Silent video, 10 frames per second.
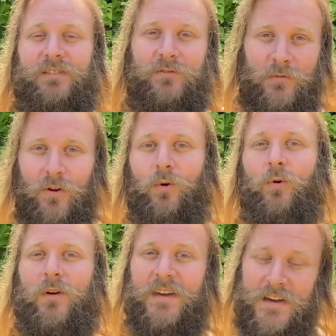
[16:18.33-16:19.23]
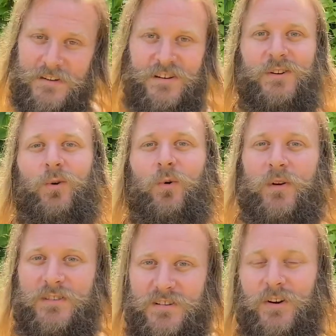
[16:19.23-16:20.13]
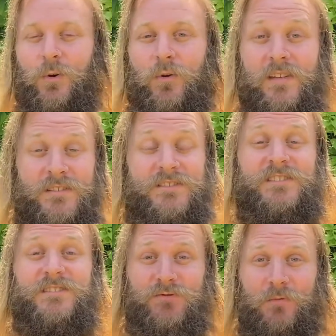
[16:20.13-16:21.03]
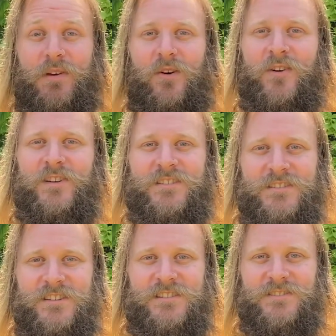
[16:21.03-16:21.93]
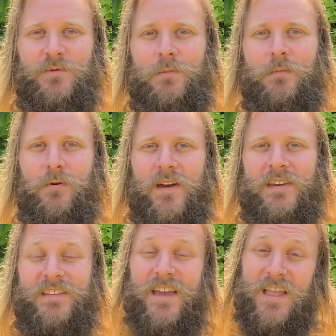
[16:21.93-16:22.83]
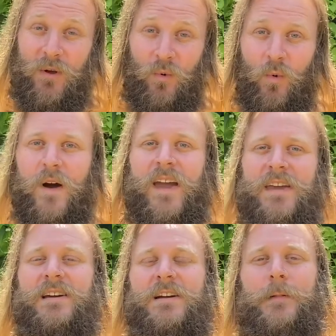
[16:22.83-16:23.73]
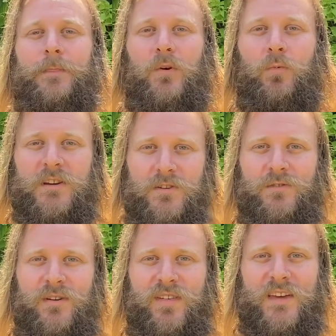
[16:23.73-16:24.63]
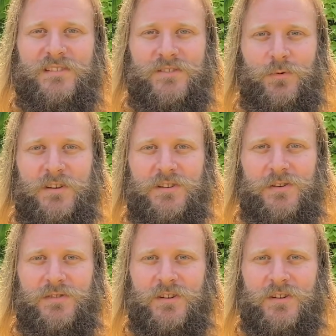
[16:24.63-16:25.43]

from glory to glory to glory, that Jesus will be honored, that Jesus will be praised in the way that we do the things that we do.